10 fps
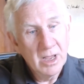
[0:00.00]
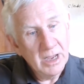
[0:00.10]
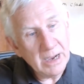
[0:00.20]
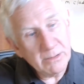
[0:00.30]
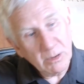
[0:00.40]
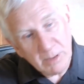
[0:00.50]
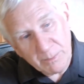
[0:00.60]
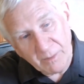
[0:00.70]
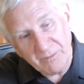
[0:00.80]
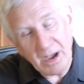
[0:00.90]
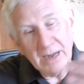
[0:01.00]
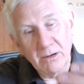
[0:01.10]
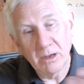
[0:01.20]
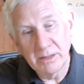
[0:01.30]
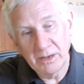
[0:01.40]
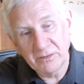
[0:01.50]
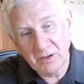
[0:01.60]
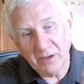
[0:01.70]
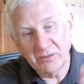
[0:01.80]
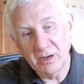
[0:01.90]
How would we provide all these
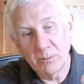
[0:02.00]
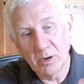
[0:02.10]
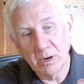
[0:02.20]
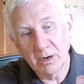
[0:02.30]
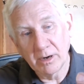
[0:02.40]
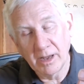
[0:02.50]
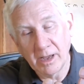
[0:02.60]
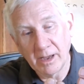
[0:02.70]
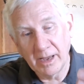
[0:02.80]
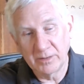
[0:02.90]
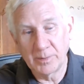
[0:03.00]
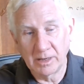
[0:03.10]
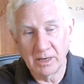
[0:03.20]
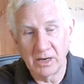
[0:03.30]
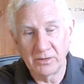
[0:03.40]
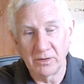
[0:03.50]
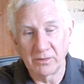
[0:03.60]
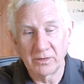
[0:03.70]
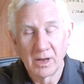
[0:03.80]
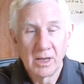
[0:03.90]
customer
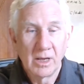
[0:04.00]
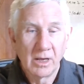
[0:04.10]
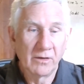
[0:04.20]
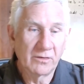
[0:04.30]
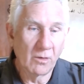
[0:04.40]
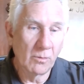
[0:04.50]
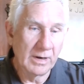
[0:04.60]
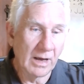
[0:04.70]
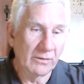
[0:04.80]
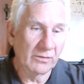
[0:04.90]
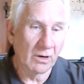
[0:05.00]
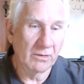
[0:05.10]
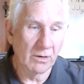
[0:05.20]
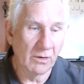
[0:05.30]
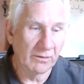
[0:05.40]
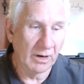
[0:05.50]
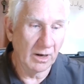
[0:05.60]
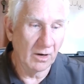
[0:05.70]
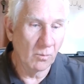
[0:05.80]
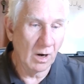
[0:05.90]
expectations? And so we now start to
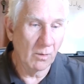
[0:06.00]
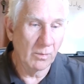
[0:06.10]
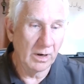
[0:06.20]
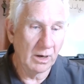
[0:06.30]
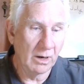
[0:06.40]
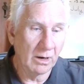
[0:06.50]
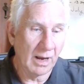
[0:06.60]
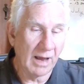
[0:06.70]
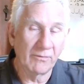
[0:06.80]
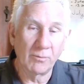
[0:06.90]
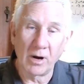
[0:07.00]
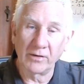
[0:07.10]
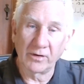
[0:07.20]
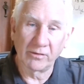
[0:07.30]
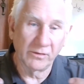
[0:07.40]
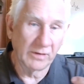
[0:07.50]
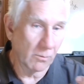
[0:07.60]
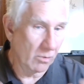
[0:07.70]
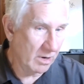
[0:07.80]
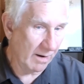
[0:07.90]
understand where we have processes that
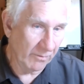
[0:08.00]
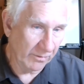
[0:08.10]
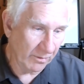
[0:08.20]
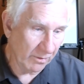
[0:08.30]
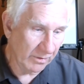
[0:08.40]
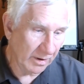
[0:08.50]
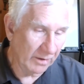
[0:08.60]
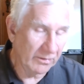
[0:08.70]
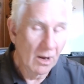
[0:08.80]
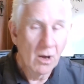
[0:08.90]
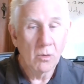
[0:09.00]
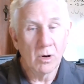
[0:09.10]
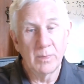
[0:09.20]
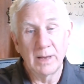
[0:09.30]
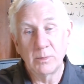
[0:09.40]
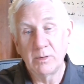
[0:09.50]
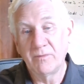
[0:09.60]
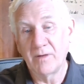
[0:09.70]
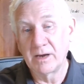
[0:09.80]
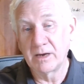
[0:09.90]
will cover certain things, or maybe we
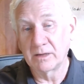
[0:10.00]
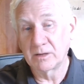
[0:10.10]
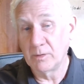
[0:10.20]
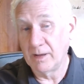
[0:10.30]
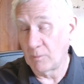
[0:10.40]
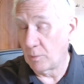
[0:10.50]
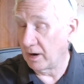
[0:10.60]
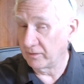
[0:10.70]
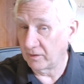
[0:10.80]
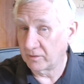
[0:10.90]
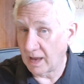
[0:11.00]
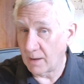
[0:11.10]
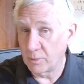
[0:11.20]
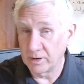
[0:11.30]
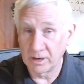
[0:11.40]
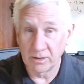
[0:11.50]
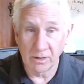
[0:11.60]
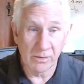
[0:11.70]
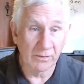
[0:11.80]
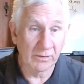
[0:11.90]
find out that we have a process gap we need to
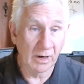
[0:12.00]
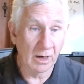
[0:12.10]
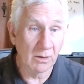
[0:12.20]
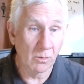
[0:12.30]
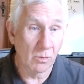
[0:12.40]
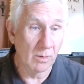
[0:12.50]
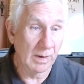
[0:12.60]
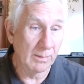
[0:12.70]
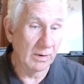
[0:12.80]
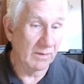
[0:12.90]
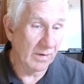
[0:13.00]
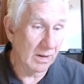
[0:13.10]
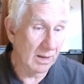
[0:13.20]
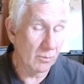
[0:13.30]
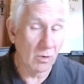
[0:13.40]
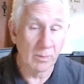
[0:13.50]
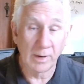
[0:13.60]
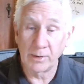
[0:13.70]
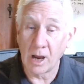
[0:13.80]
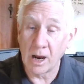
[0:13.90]
understand or maybe develop or
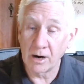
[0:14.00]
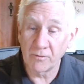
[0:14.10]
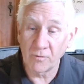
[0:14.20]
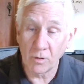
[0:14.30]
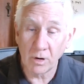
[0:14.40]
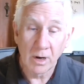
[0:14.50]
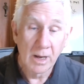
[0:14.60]
maybe hire for.